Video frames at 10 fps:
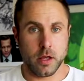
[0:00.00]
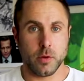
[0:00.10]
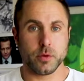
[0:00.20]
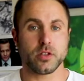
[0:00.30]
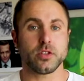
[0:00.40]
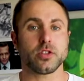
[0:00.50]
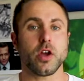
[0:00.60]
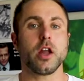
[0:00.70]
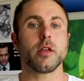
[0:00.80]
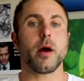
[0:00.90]
He was
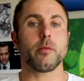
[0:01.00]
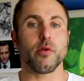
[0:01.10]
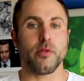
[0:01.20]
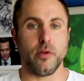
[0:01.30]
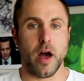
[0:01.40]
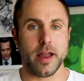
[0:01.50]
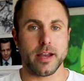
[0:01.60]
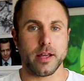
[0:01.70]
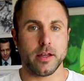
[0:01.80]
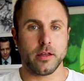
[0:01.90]
concerned about
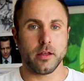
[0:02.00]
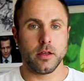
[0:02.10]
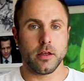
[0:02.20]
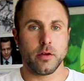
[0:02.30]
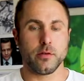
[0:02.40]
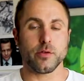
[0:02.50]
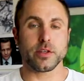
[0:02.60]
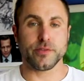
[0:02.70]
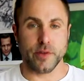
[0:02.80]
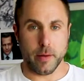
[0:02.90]
providing for
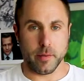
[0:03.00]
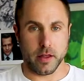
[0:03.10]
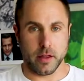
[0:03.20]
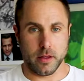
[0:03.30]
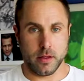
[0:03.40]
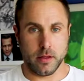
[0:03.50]
his family.